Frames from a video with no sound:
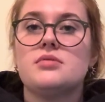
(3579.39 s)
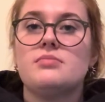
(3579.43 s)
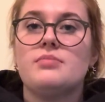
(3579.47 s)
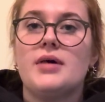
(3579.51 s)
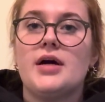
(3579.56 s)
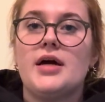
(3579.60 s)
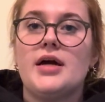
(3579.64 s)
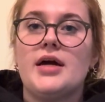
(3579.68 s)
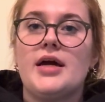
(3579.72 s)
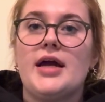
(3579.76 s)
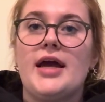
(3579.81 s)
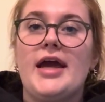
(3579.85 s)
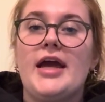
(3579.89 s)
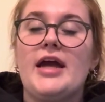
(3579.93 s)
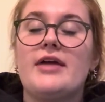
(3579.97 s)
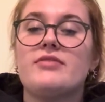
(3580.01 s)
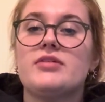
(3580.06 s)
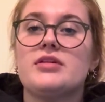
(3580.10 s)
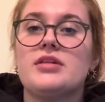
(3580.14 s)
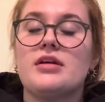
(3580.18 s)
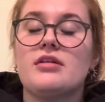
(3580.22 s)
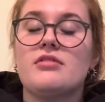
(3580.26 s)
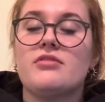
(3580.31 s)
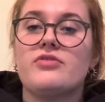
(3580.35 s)
my hey
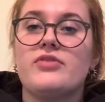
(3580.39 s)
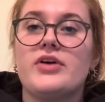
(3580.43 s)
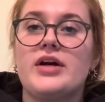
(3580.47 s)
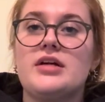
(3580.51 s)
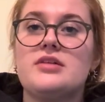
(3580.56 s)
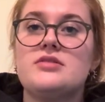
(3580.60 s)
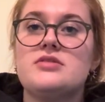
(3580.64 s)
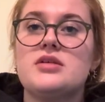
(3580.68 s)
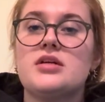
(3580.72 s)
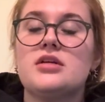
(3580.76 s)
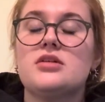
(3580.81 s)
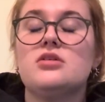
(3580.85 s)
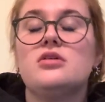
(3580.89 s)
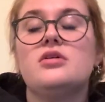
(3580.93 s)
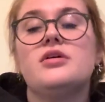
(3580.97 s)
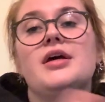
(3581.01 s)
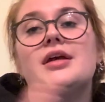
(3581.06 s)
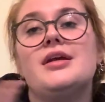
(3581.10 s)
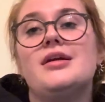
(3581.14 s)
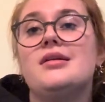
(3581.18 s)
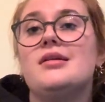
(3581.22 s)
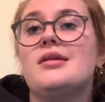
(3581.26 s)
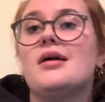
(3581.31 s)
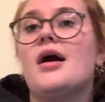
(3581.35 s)
everything's fine signal
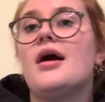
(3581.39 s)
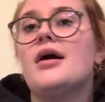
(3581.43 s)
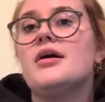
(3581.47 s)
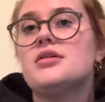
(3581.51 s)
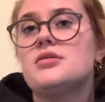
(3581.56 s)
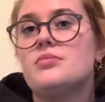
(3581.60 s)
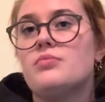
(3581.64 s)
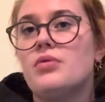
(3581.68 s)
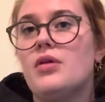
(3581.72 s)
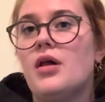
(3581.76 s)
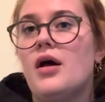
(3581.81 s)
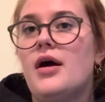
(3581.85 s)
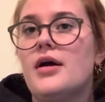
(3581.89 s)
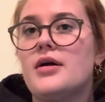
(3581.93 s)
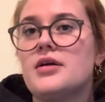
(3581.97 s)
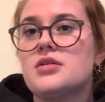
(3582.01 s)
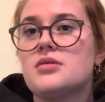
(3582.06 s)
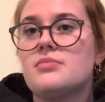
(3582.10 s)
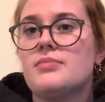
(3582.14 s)
and not blocked